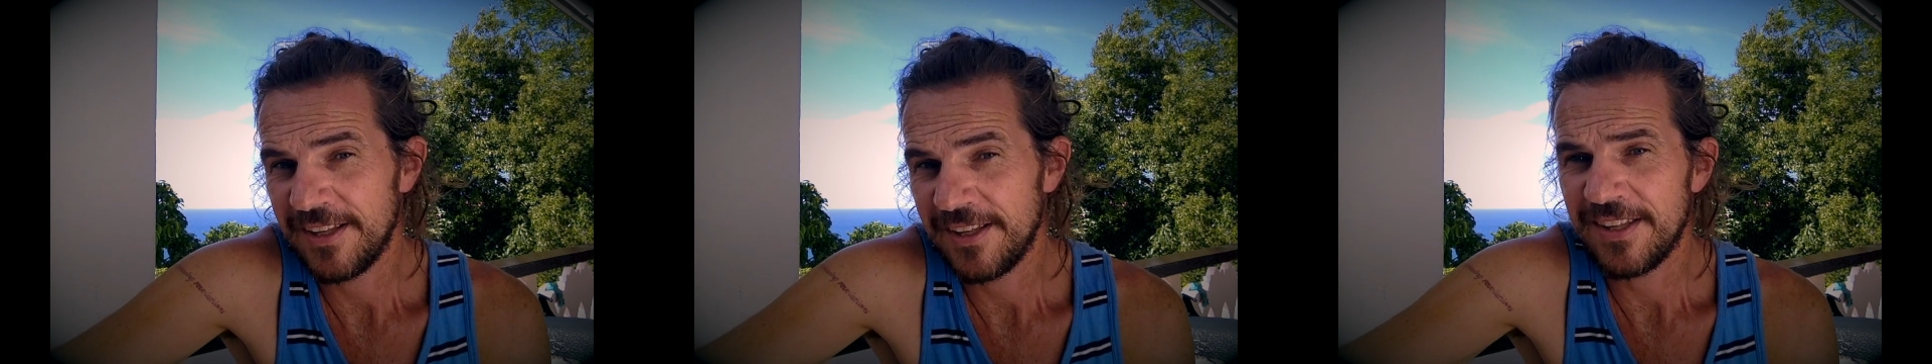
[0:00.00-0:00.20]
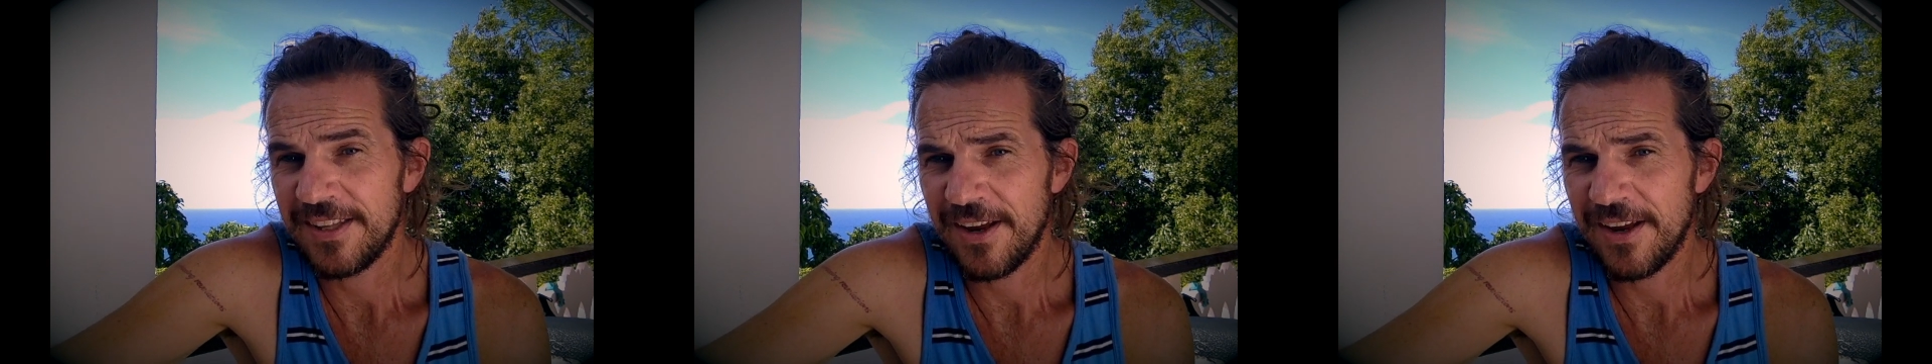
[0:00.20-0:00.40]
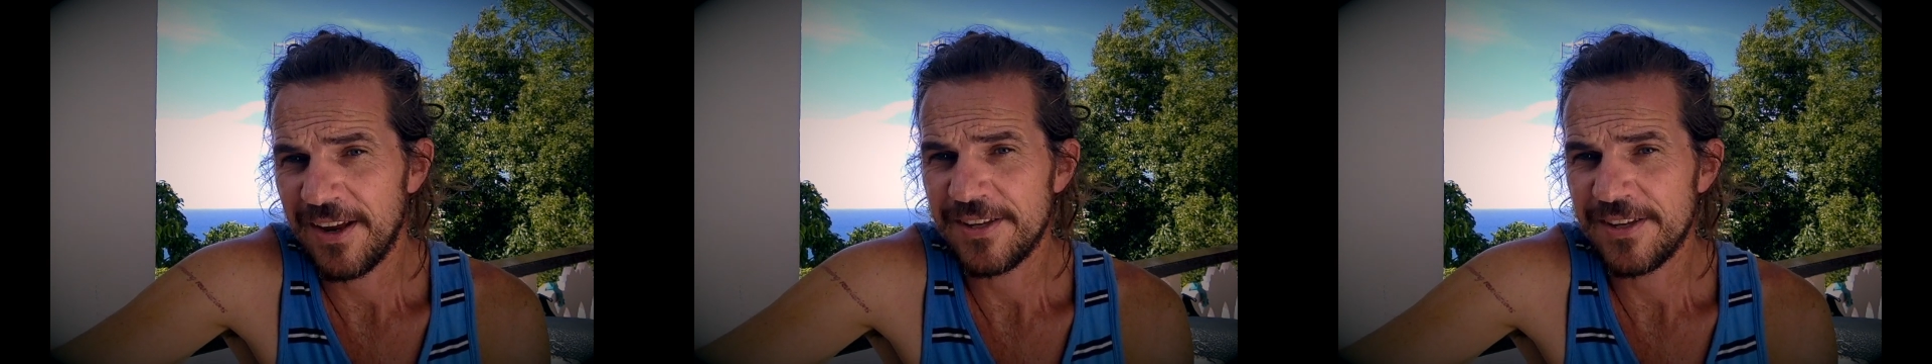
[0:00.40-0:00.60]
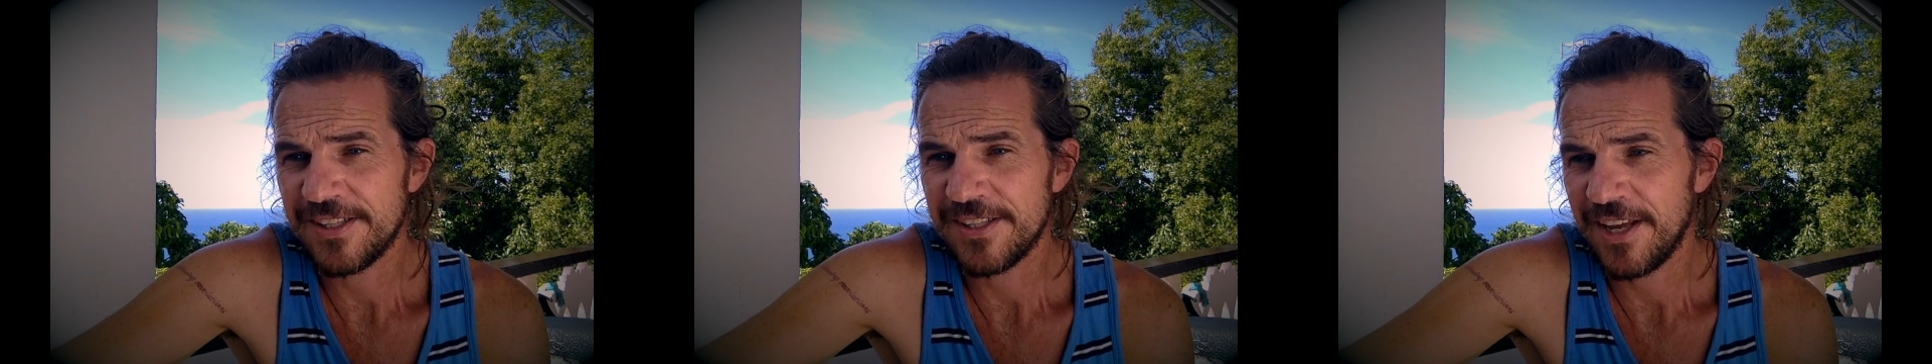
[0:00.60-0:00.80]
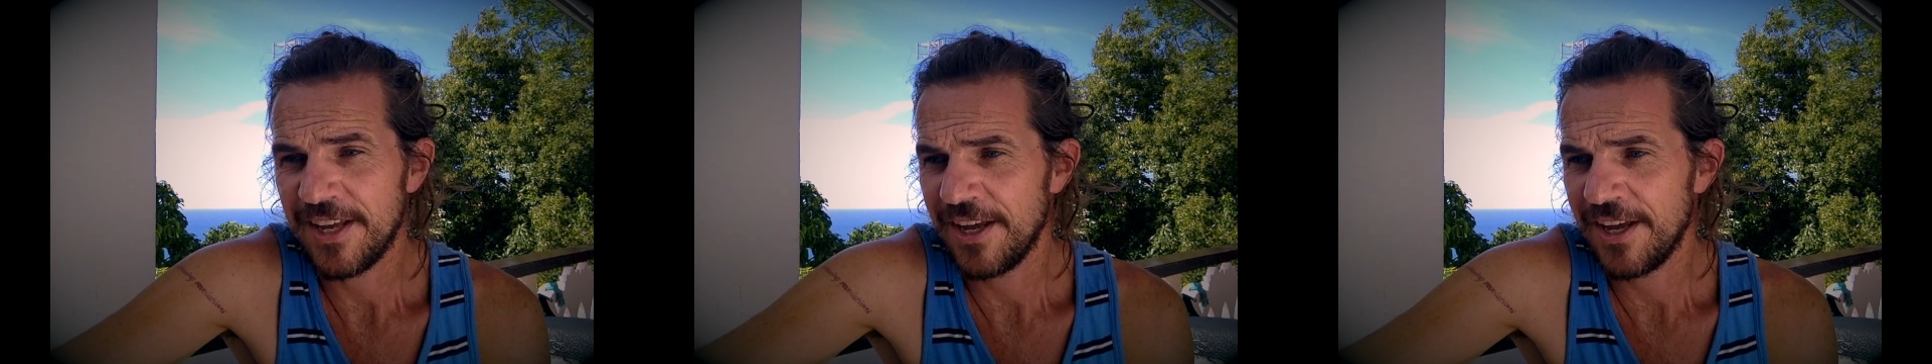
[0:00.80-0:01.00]
there is
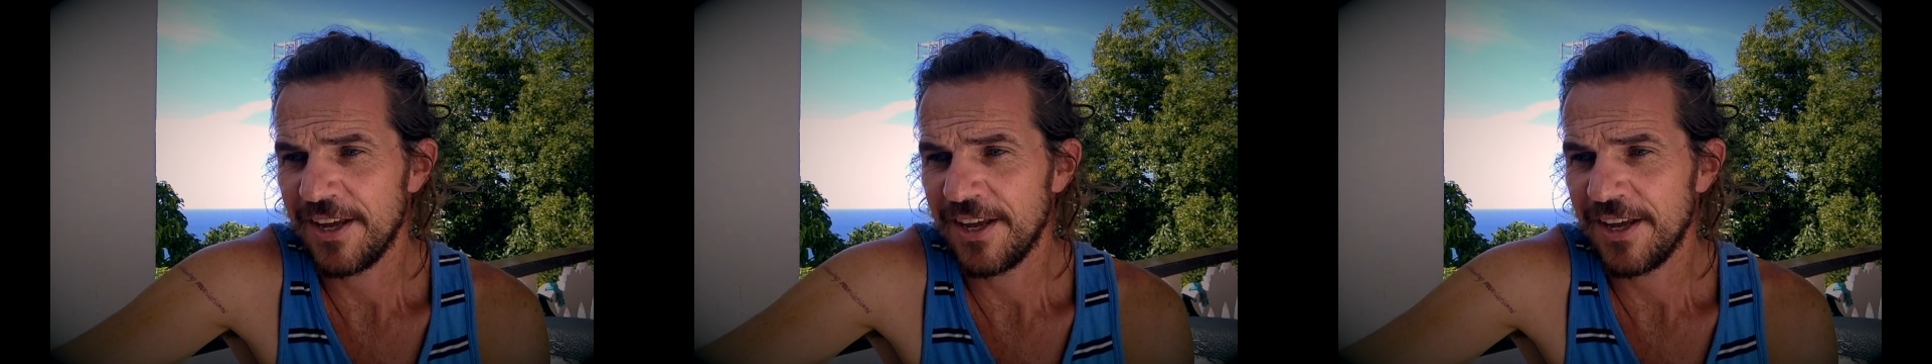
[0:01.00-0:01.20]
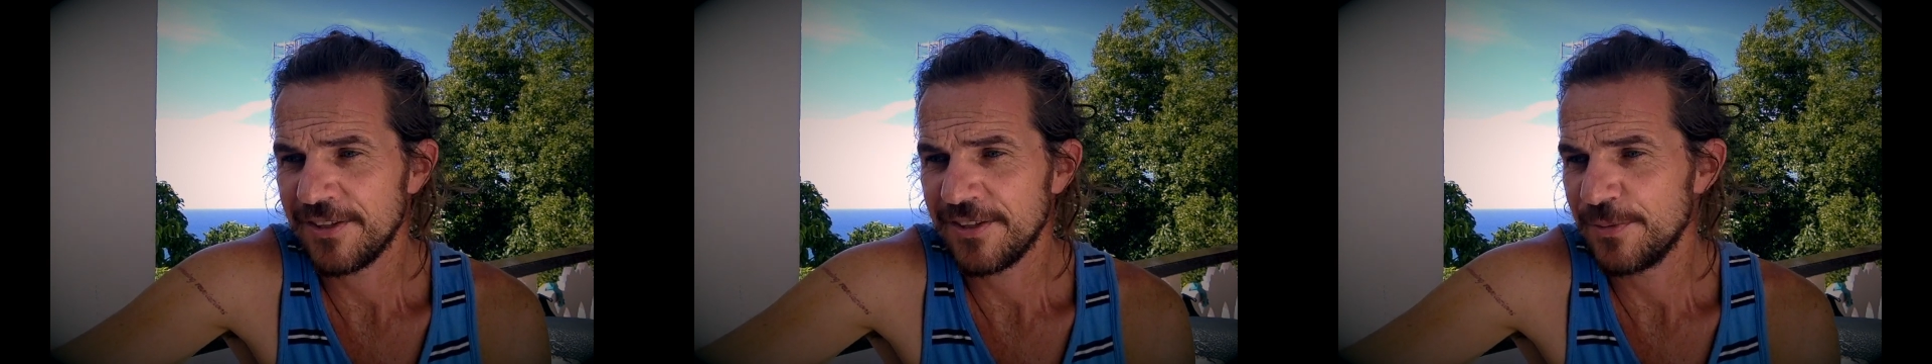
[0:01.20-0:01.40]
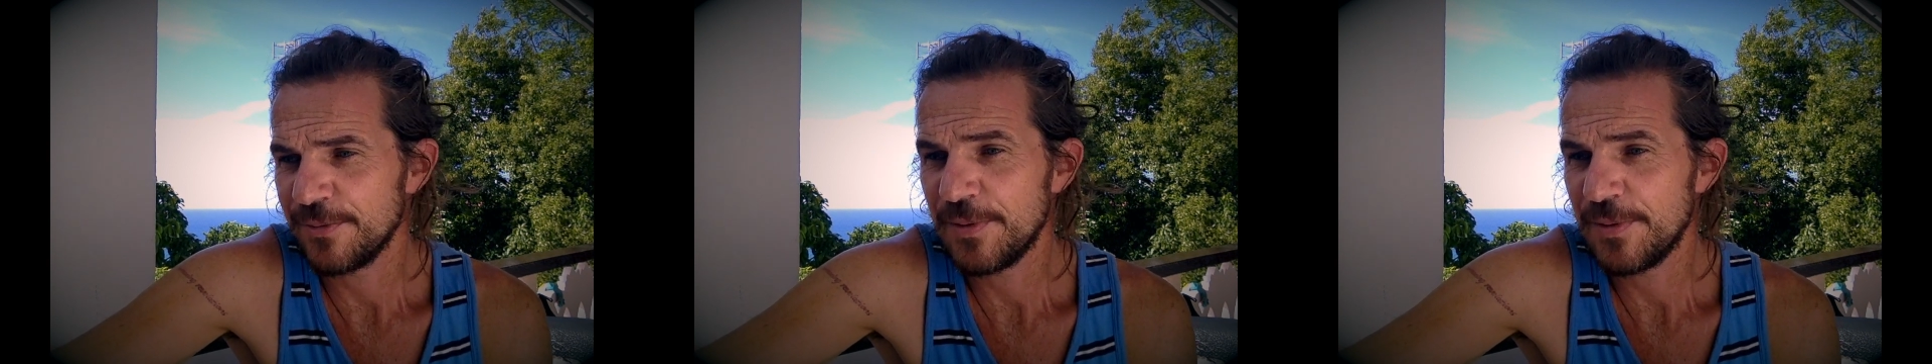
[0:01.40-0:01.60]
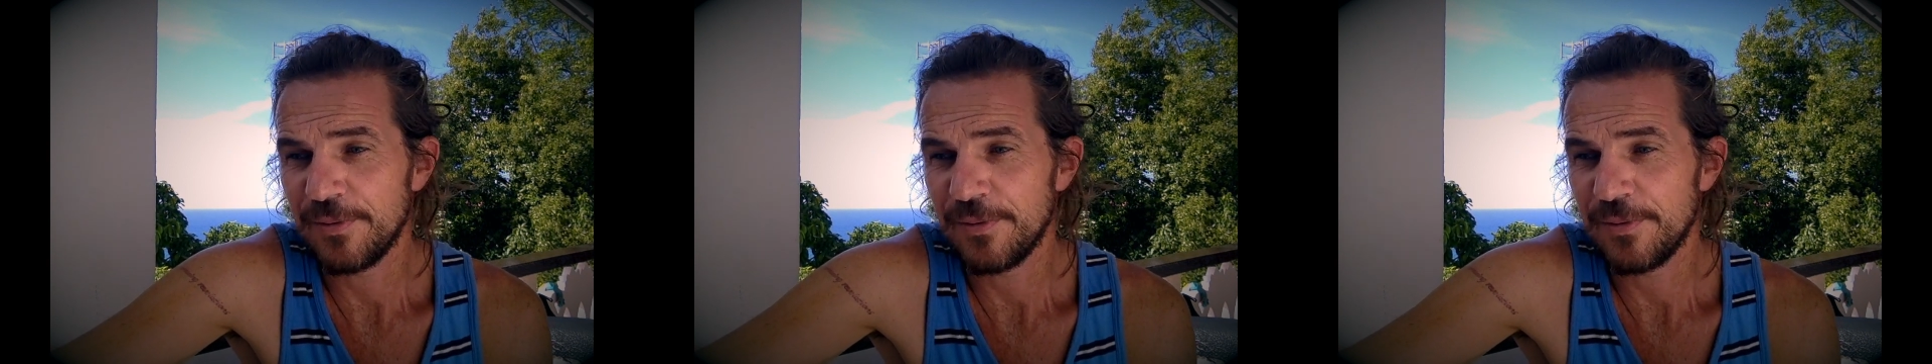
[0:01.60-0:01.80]
some people